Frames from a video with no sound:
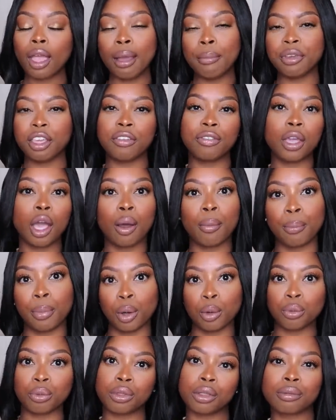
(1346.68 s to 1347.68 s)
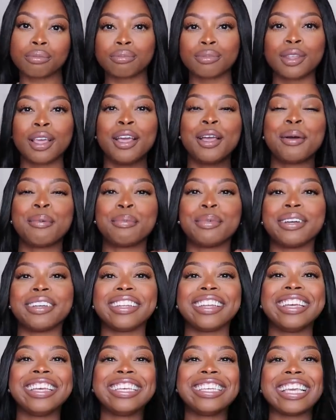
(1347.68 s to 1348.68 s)
I'm gonna give y'all both.
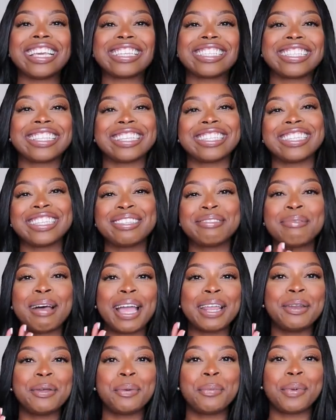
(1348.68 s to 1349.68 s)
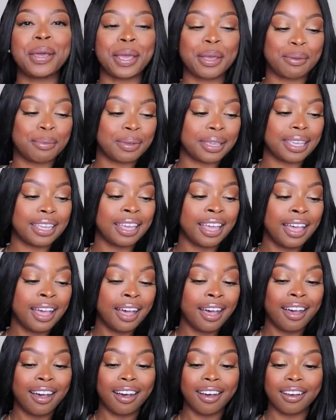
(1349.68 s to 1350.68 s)
But yes, this is my new baby,
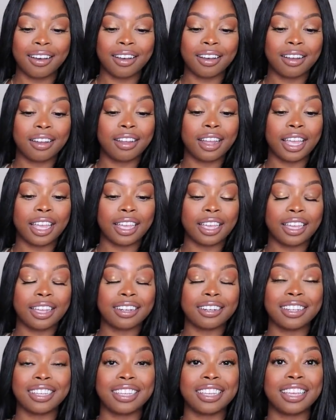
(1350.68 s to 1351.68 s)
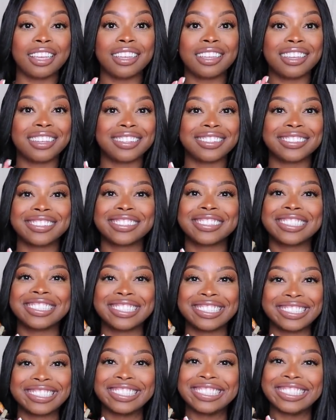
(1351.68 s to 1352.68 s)
uh and
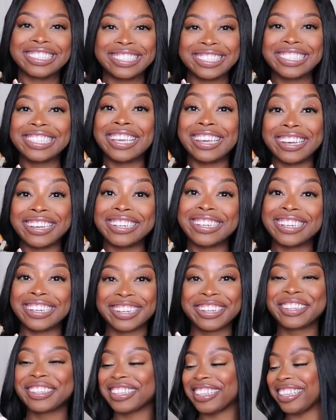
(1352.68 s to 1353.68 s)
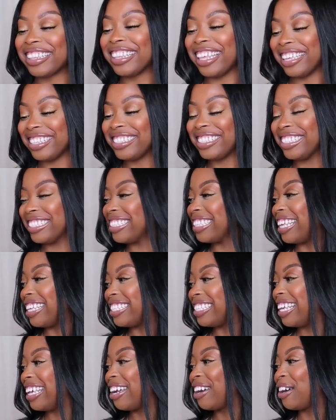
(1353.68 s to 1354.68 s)
yeah, that's
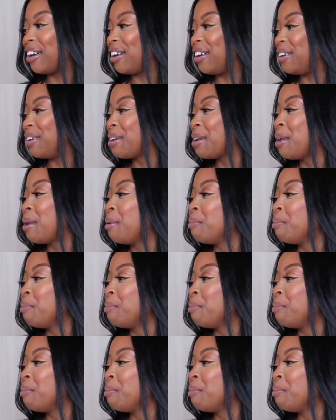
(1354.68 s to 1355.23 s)
that's it, girl.